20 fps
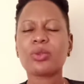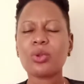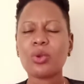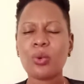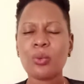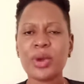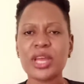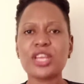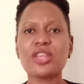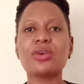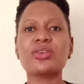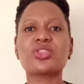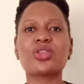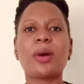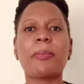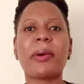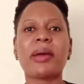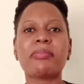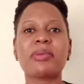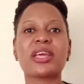When you
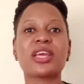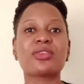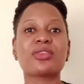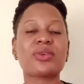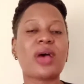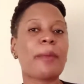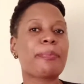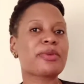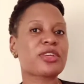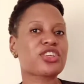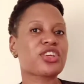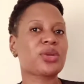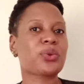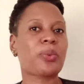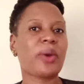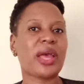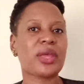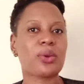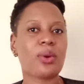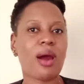stop and begin to appreciate
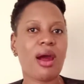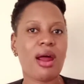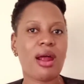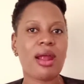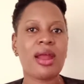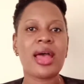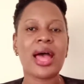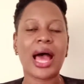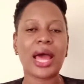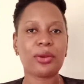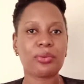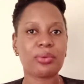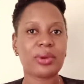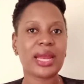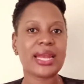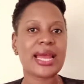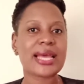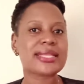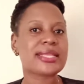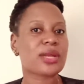where you are and
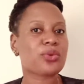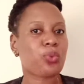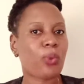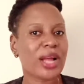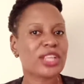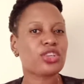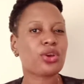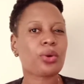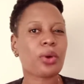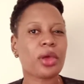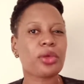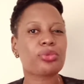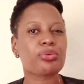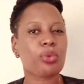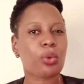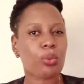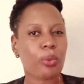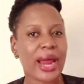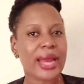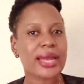realize that what you're going
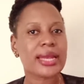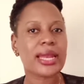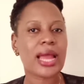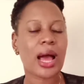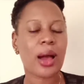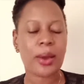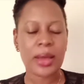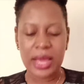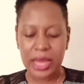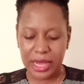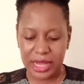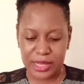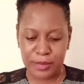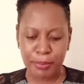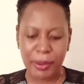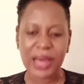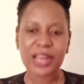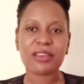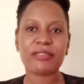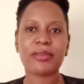through right now is
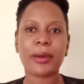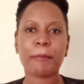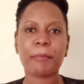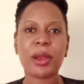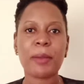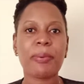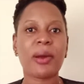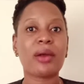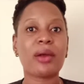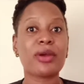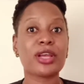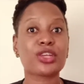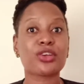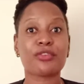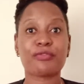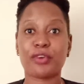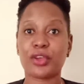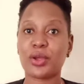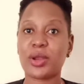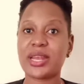part of the
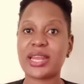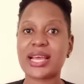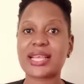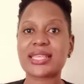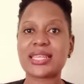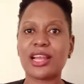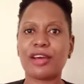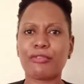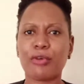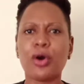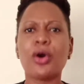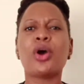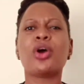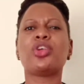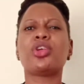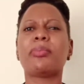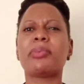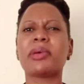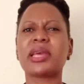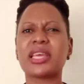preparation for your next level,
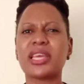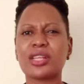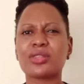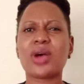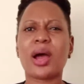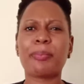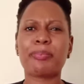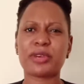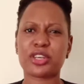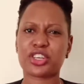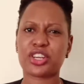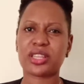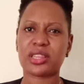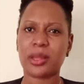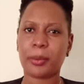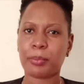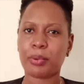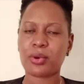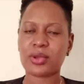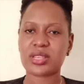you begin to appreciate
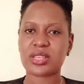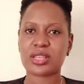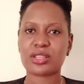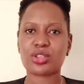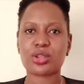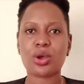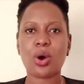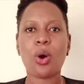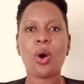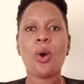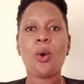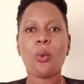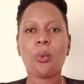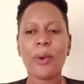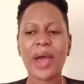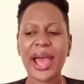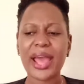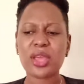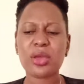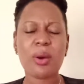the process. So
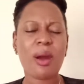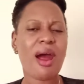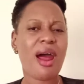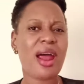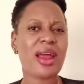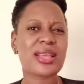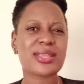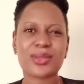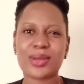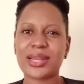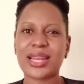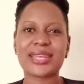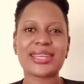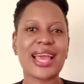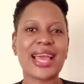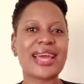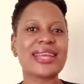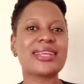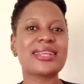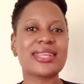where you are is not an
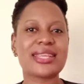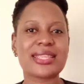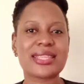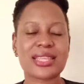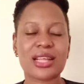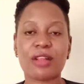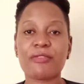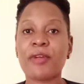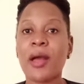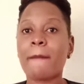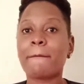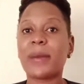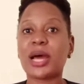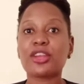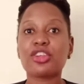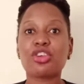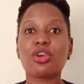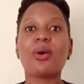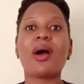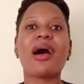end in itself,
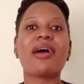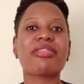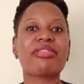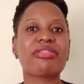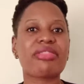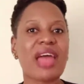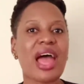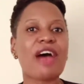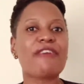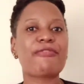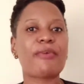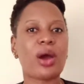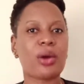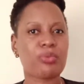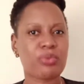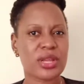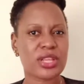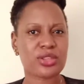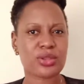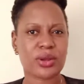but you are there for
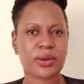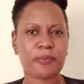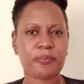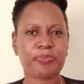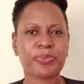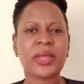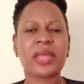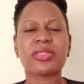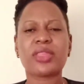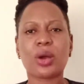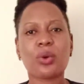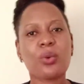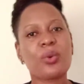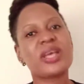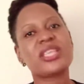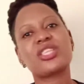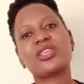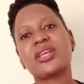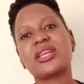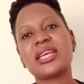a reason. The
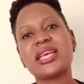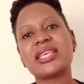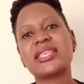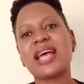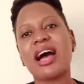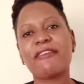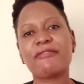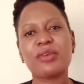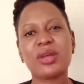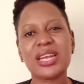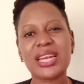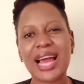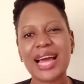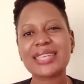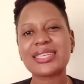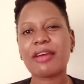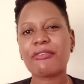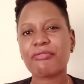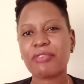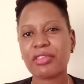question is, have you
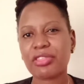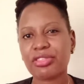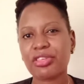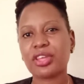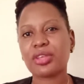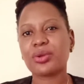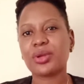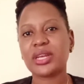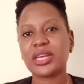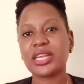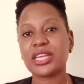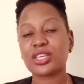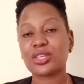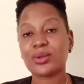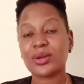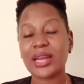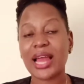learned everything you need to